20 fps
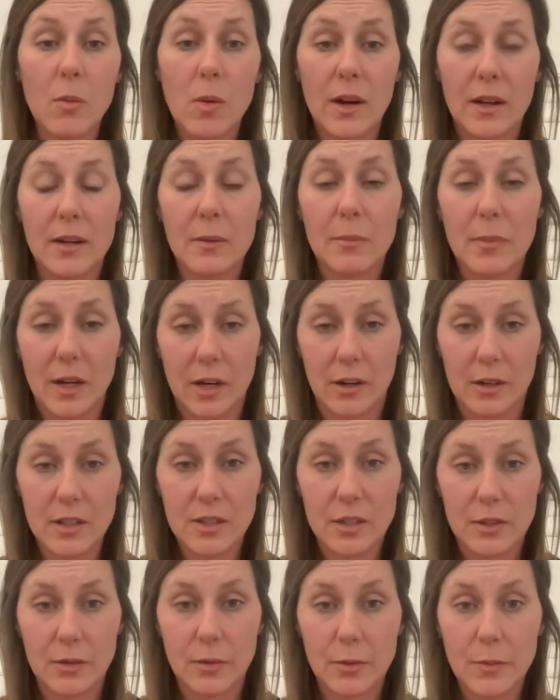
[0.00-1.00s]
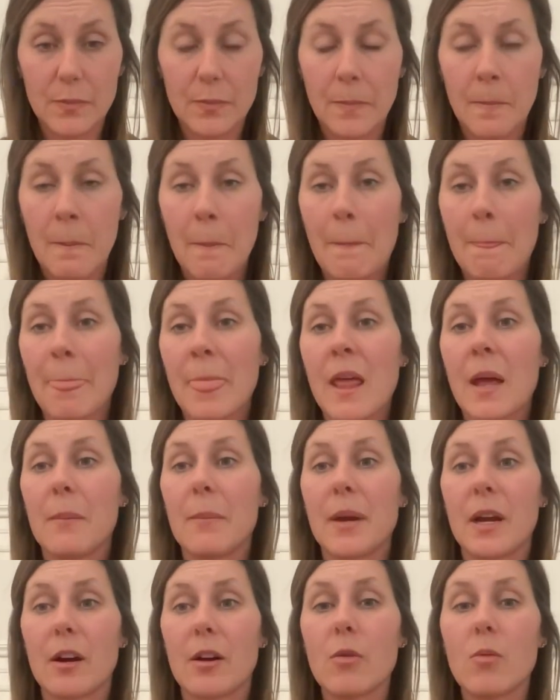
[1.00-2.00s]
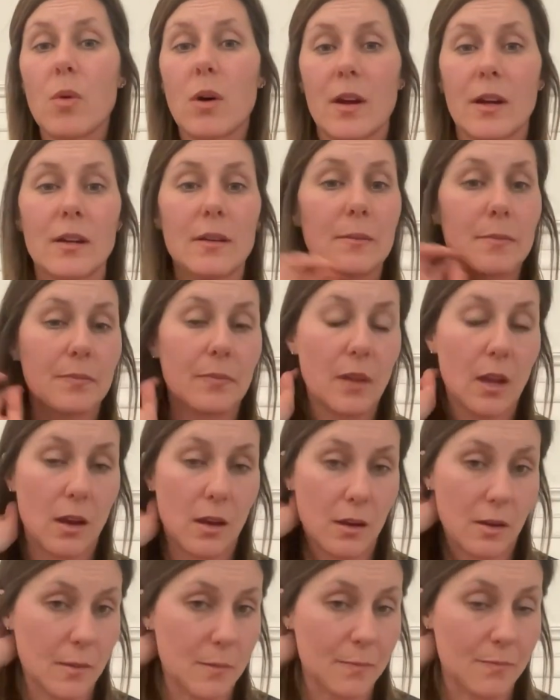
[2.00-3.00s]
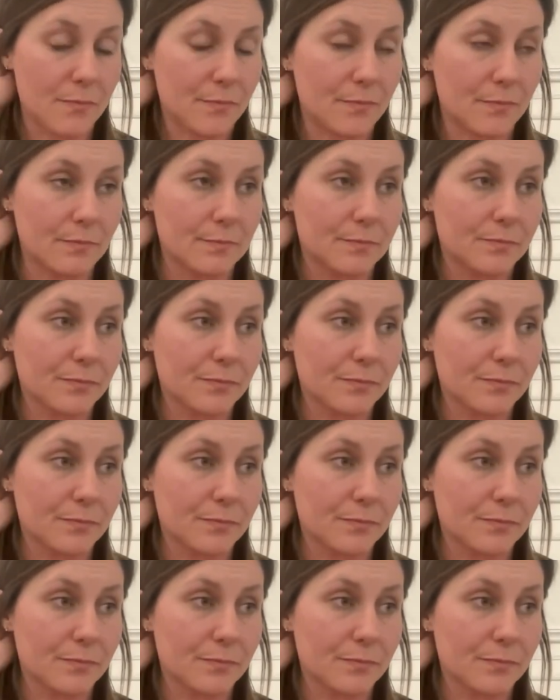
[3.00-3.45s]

1 and Para 2. Para 1